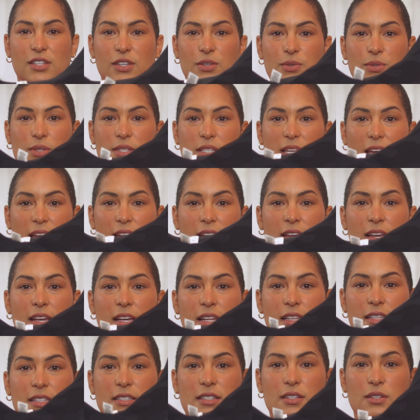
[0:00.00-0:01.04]
cute set.
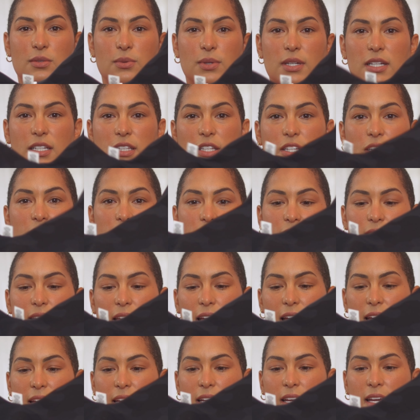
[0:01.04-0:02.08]
This is what it looks
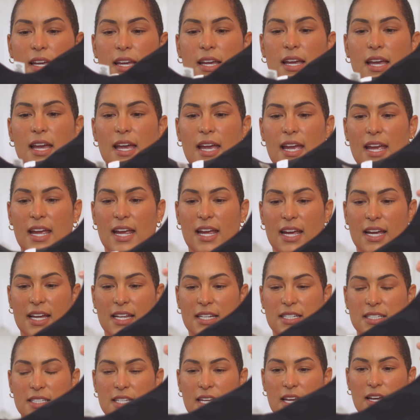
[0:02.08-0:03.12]
like.
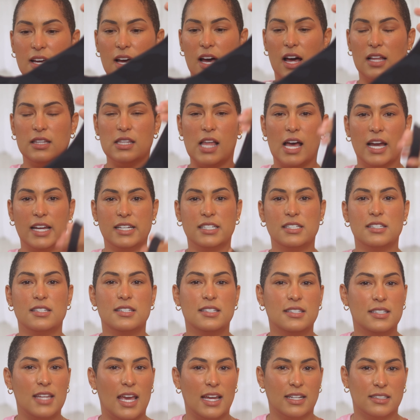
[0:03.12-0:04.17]
And Align
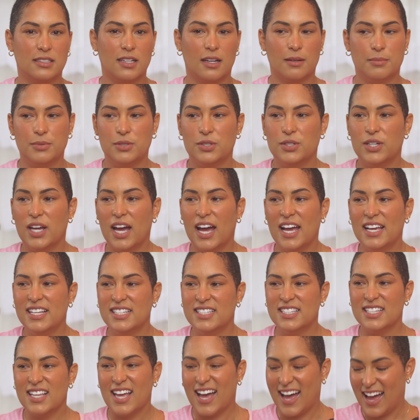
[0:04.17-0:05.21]
tank tops, you
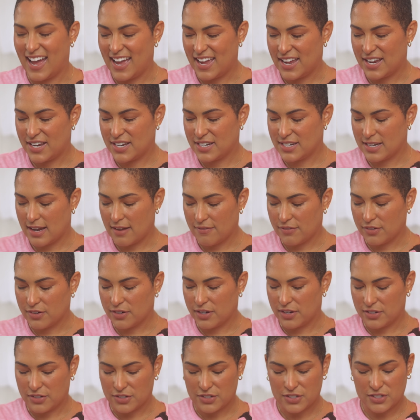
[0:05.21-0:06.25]
guys, I
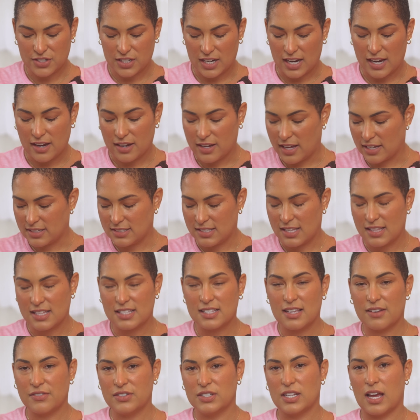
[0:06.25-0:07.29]
never understood. I say
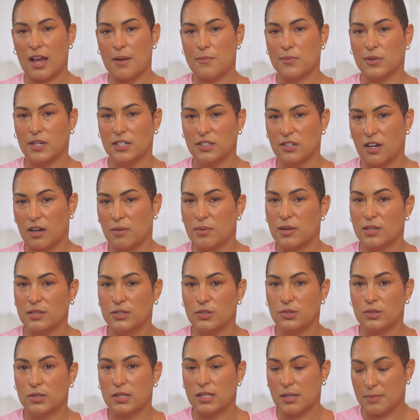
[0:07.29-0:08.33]
this every time when I talk about
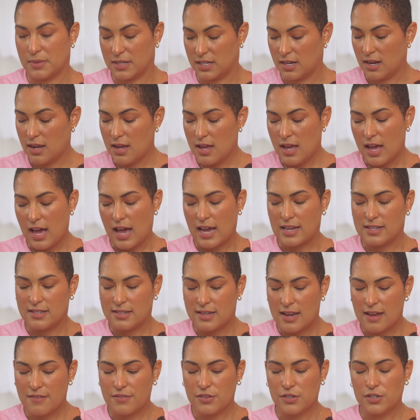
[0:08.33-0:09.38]
Lululemon. I
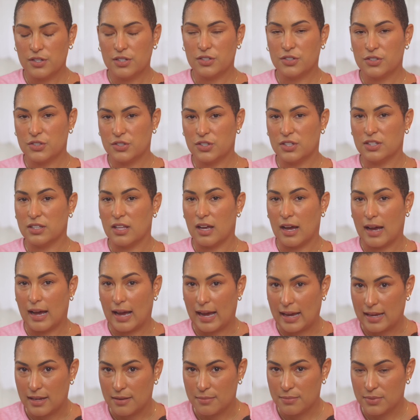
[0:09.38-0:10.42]
never understood the
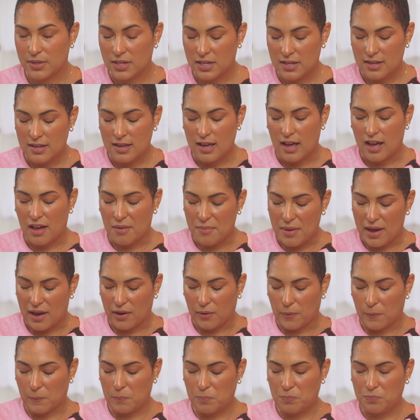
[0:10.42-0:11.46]
hype
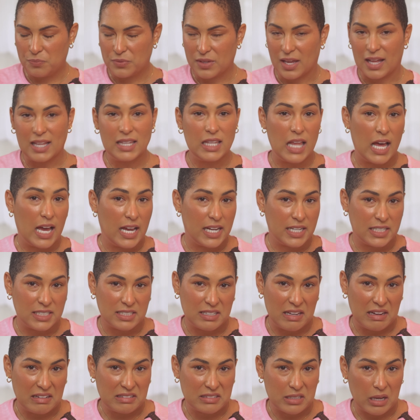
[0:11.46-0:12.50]
about Align
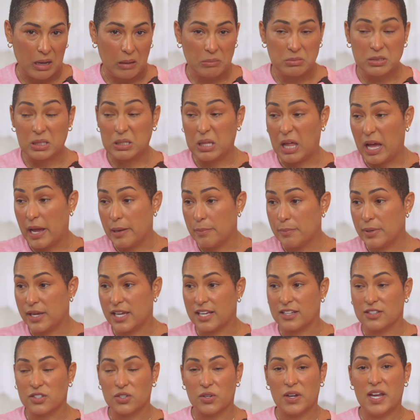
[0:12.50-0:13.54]
tank tops, Align
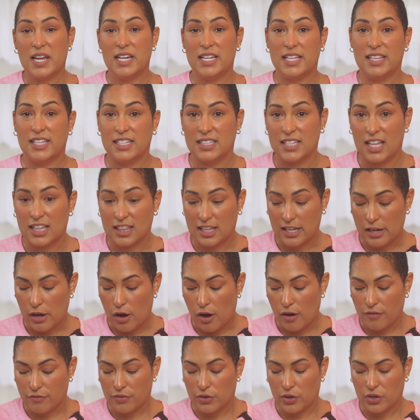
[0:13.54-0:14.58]
pants, or anything that they
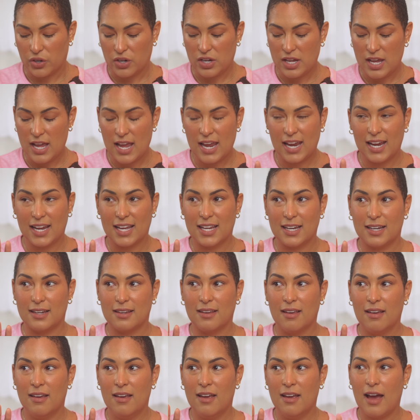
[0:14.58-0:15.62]
offer. And
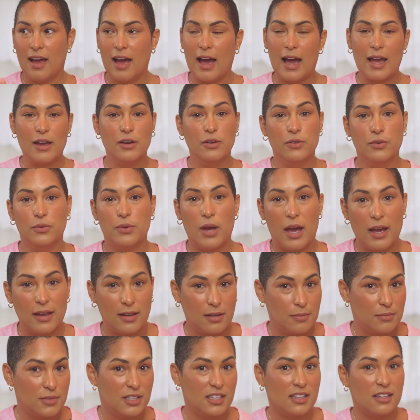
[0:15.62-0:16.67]
I
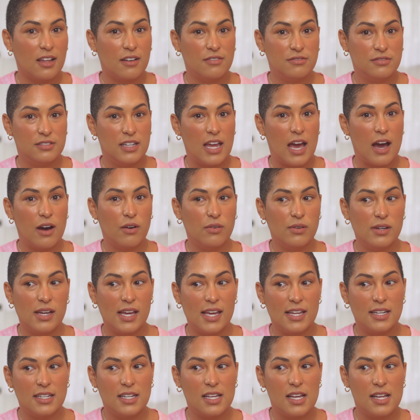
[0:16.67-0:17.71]
am in love now,
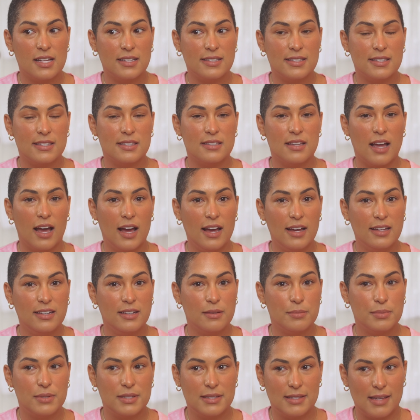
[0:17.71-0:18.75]
and it's not an
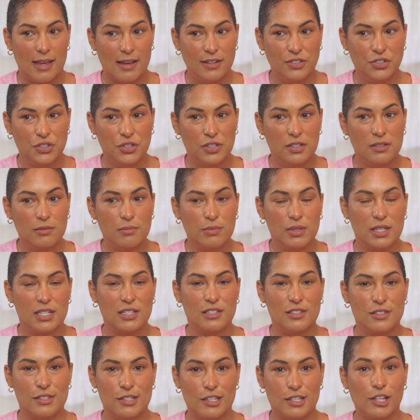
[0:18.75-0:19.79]
obsession, but
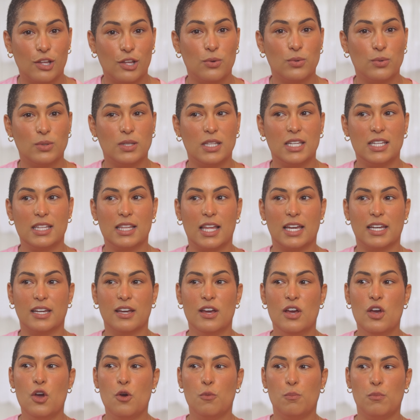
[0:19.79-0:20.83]
it's slowly like
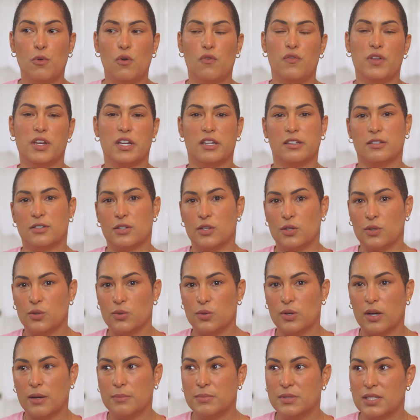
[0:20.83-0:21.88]
moving
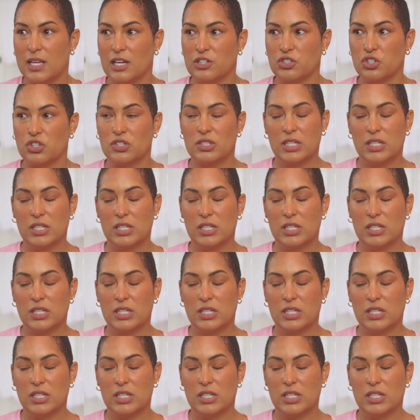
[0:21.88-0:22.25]
into obsession